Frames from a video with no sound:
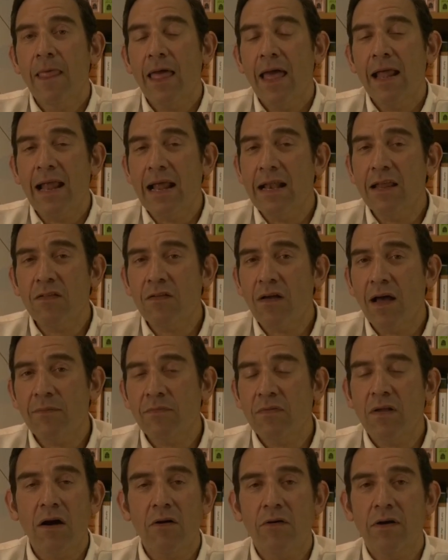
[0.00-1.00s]
And anytime
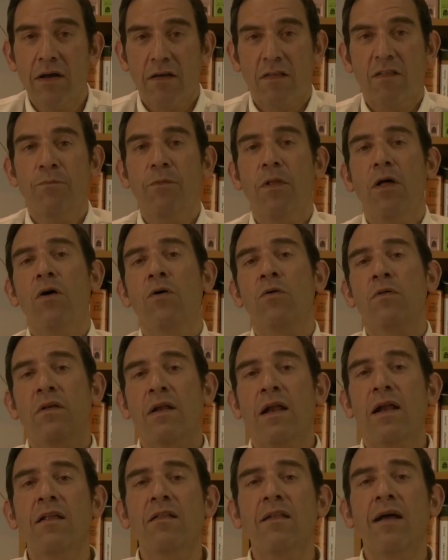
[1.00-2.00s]
Torah explodes,
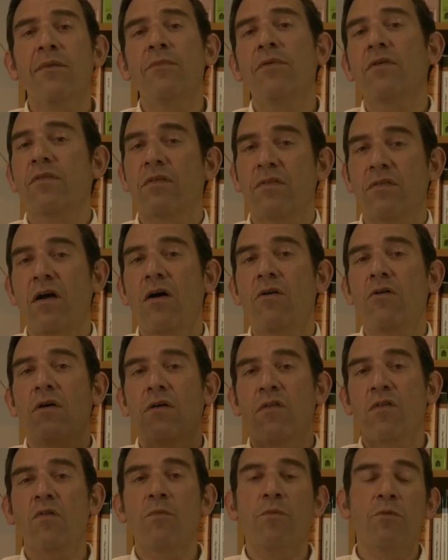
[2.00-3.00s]
and anytime there's a Torah
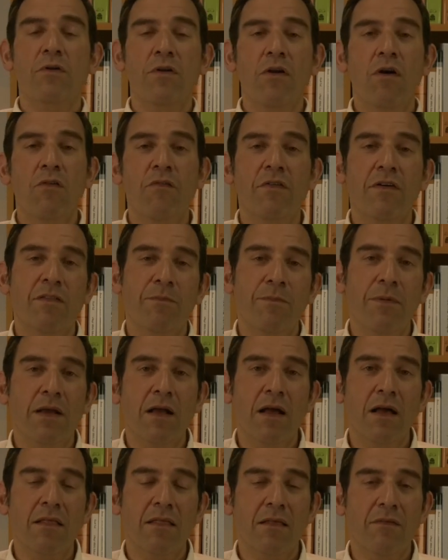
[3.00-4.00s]
supernova, it's
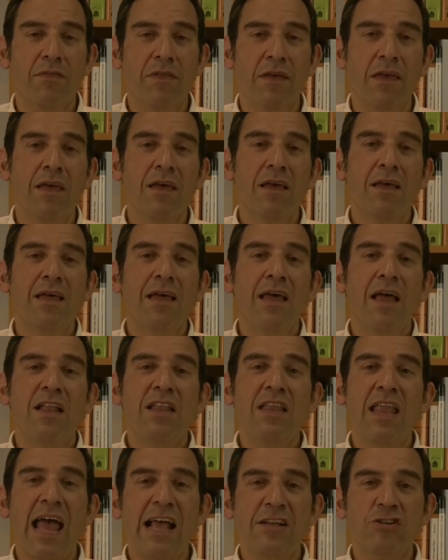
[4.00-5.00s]
because of the
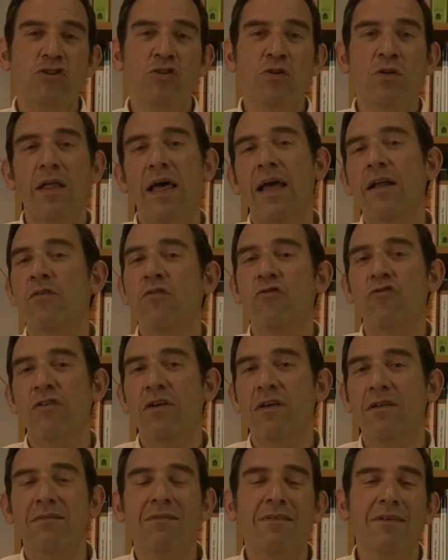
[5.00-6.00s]
national
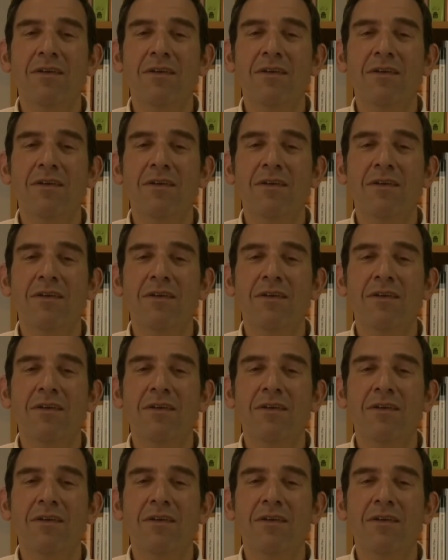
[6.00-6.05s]
energy.